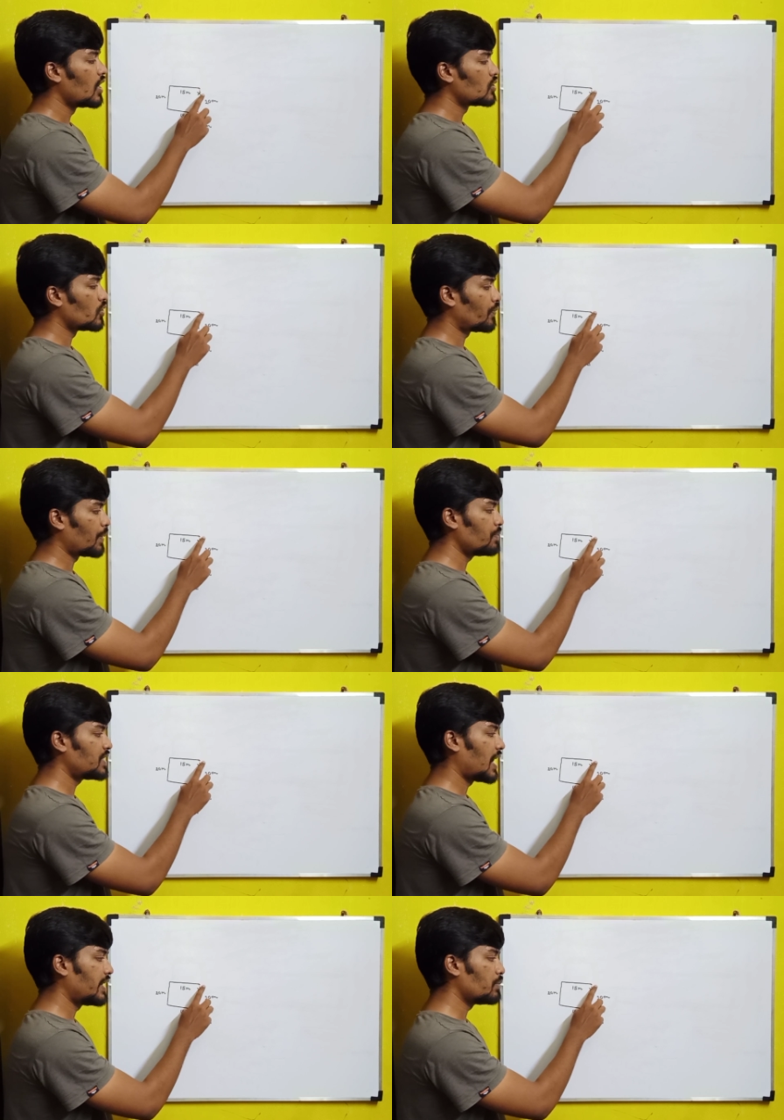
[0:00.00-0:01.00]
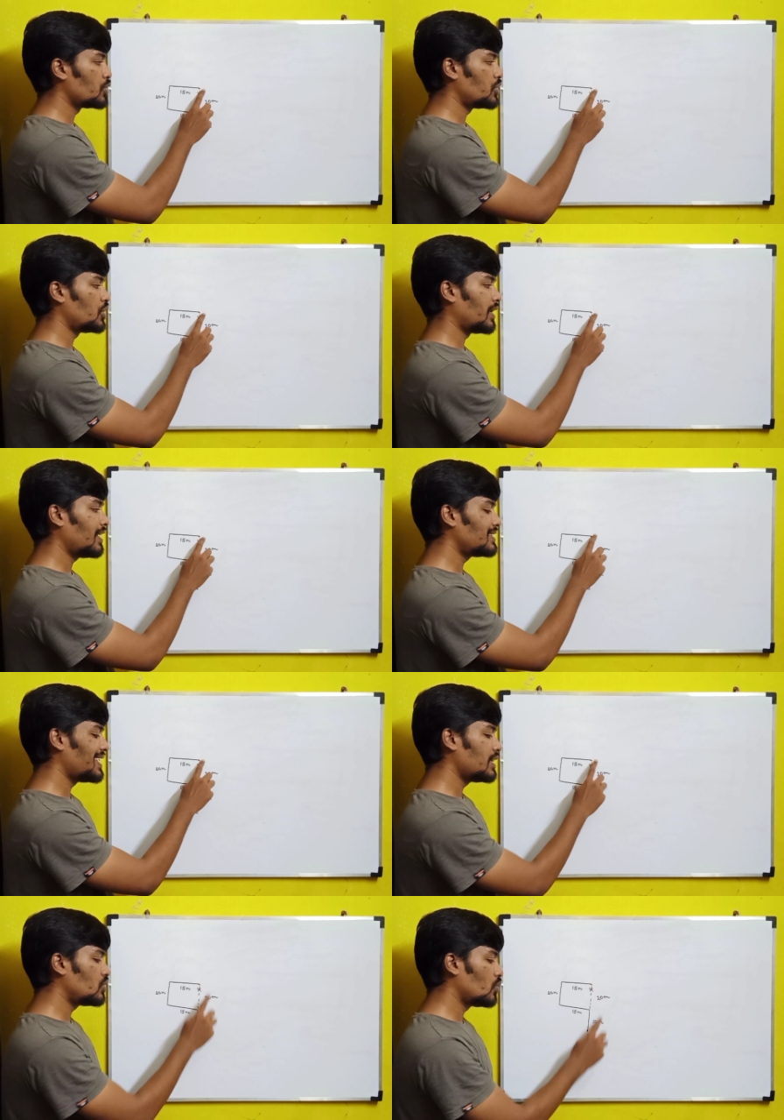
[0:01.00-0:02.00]
So from starting position X
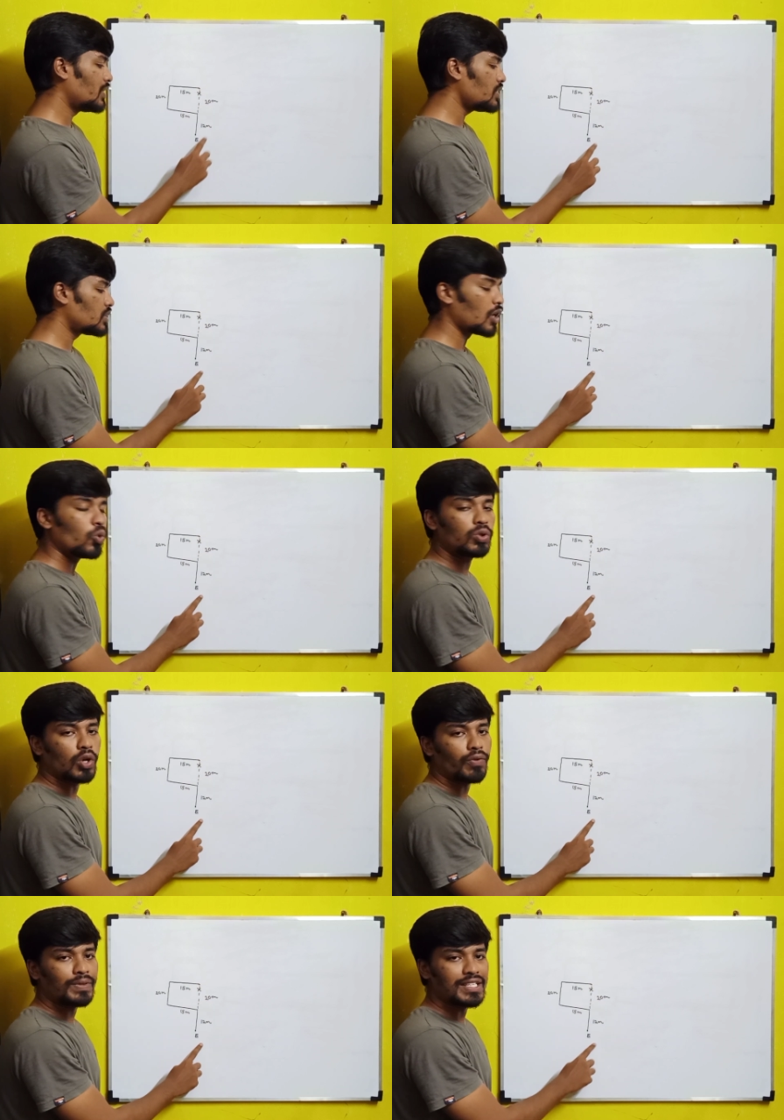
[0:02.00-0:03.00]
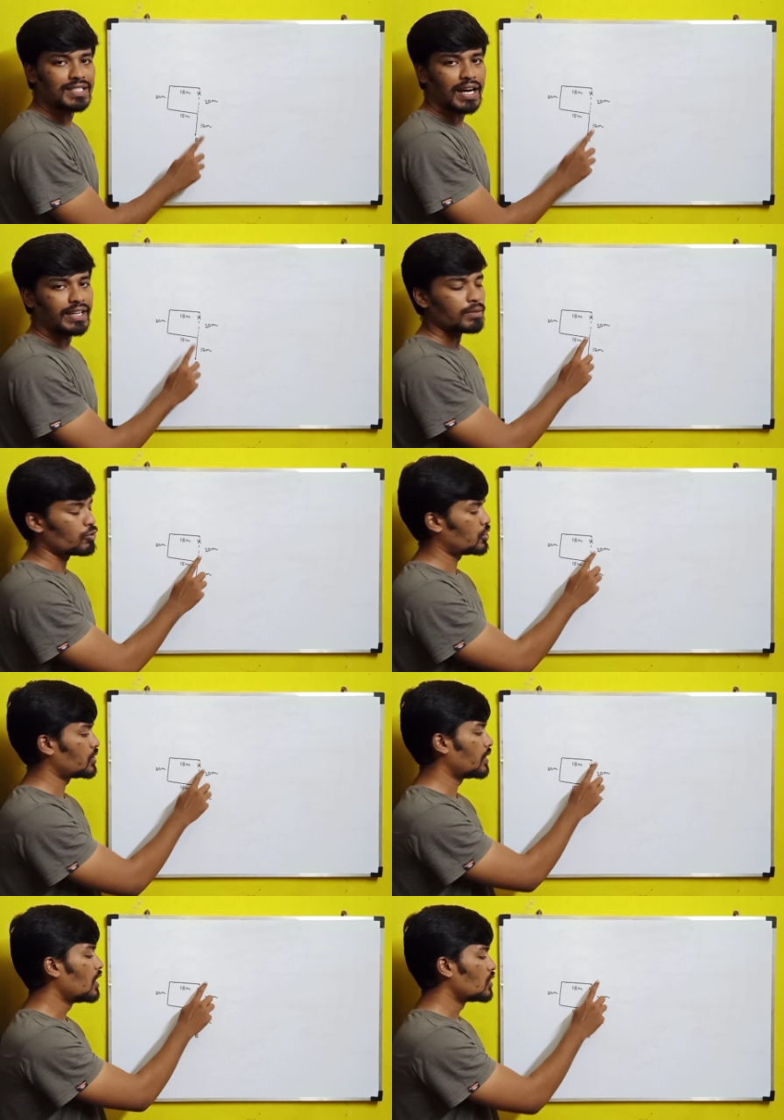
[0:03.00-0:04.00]
he is to the south of the starting position.